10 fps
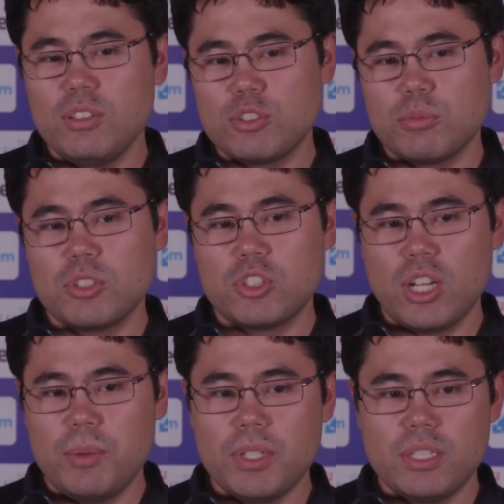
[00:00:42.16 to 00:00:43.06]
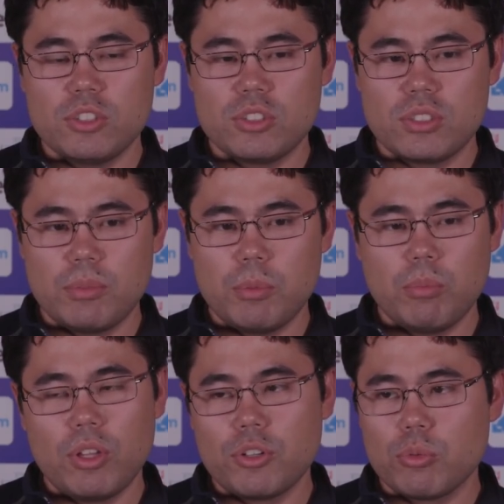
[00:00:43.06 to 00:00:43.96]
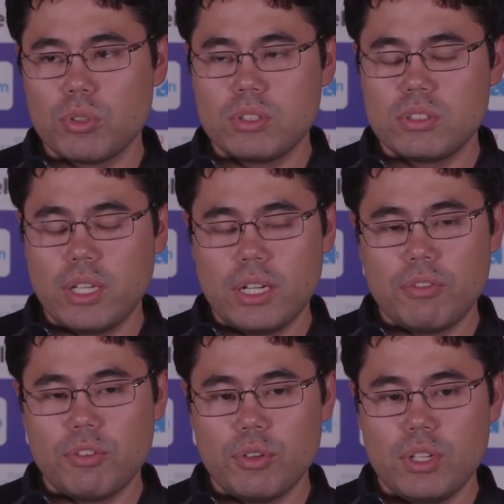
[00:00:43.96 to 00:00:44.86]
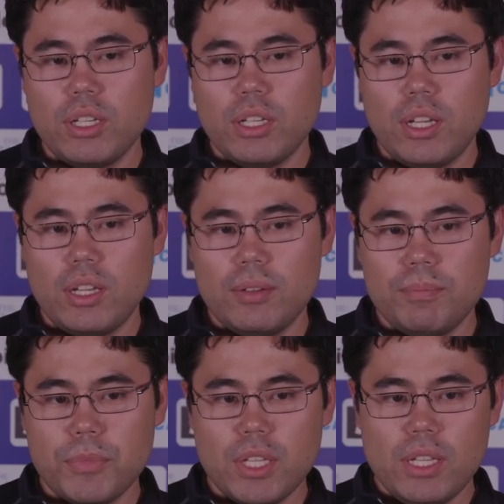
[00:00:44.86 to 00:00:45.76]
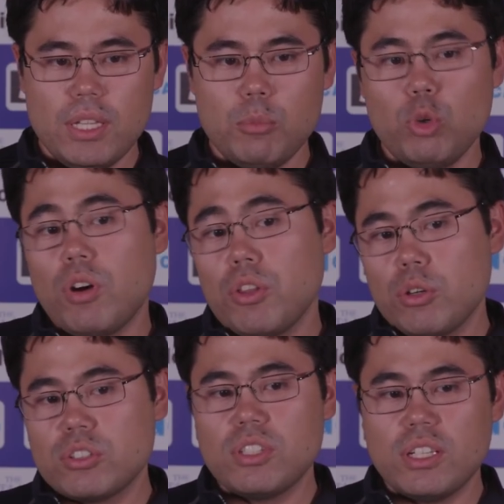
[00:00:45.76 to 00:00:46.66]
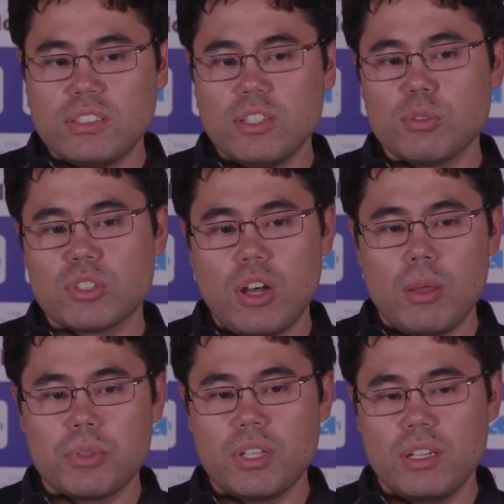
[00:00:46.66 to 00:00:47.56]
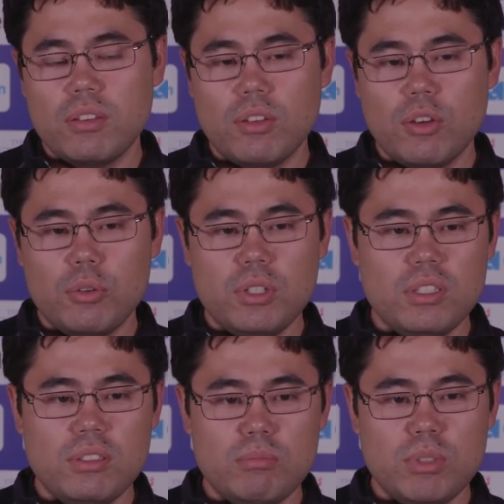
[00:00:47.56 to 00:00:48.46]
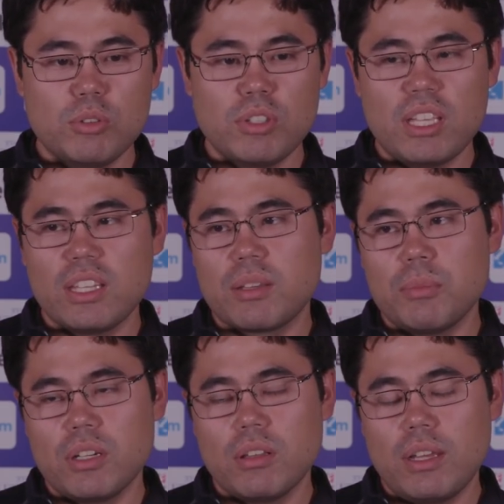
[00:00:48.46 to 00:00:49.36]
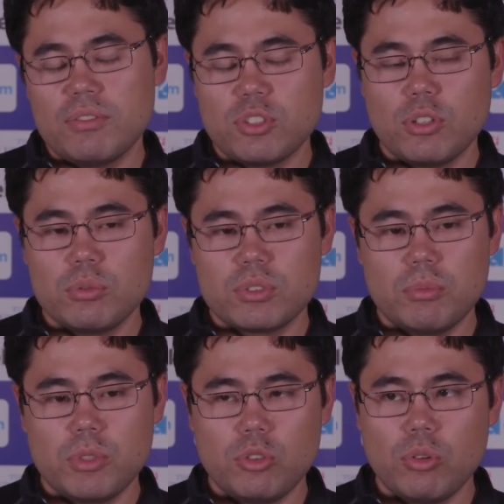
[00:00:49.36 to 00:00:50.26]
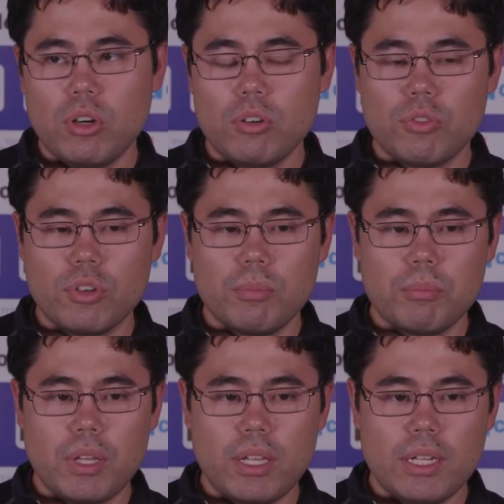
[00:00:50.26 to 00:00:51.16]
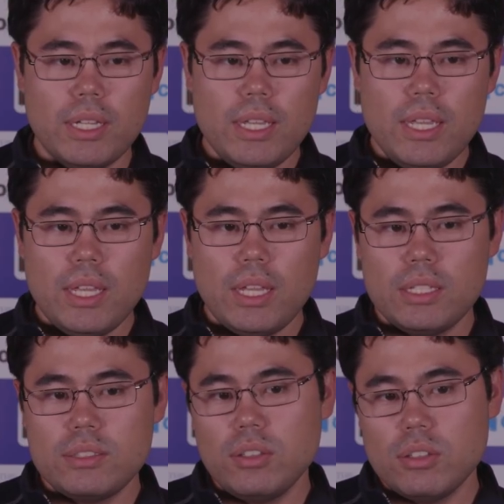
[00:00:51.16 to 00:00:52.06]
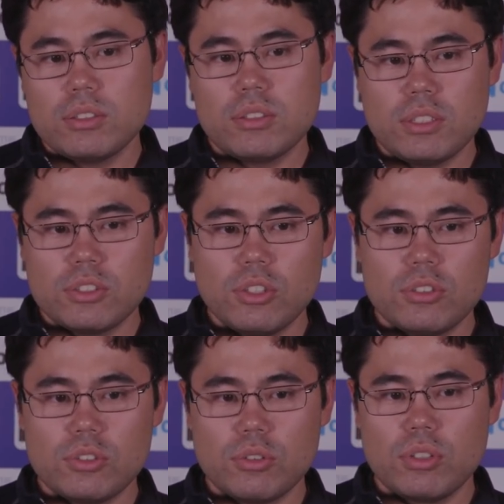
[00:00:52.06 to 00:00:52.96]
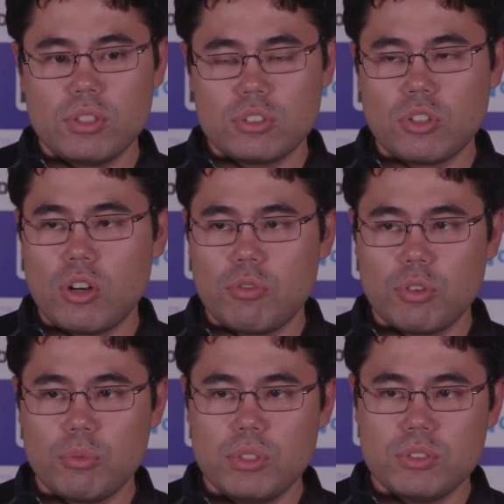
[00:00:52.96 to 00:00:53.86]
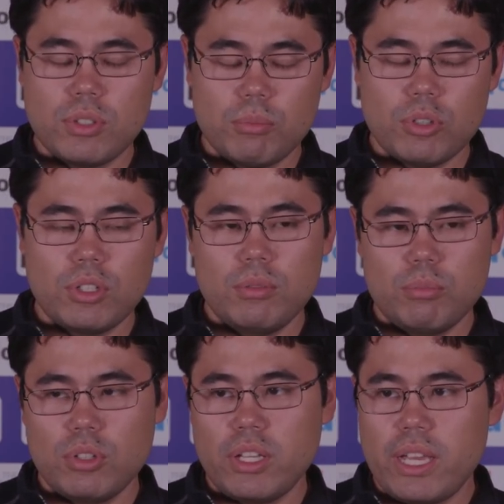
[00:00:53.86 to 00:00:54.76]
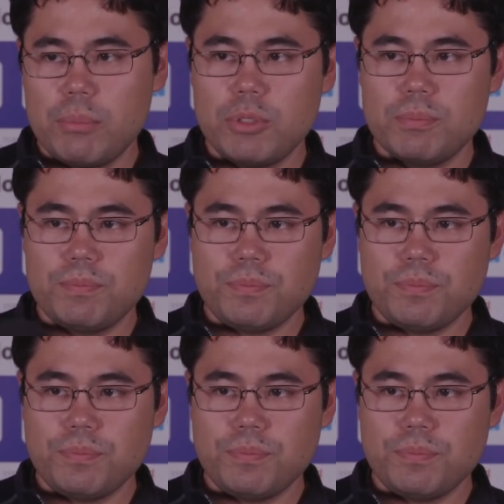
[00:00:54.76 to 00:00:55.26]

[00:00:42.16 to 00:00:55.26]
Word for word: used too much time, and then he just I mean blundered with this knight f3 um, move. Although it still was complicated, though he he only had like a minute left, so it was going to be too hard for him. But uh, still, it's it's good certainly to start off with a win, so I'm pretty pretty happy.